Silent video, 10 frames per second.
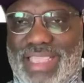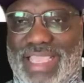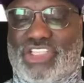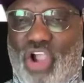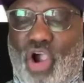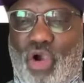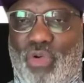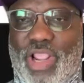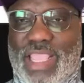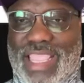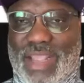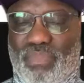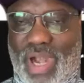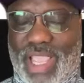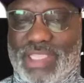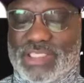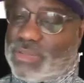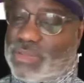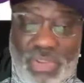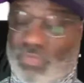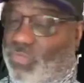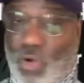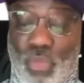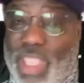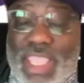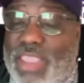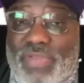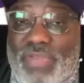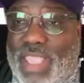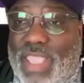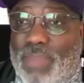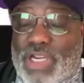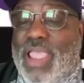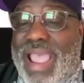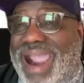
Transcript: is already in place before we even came in.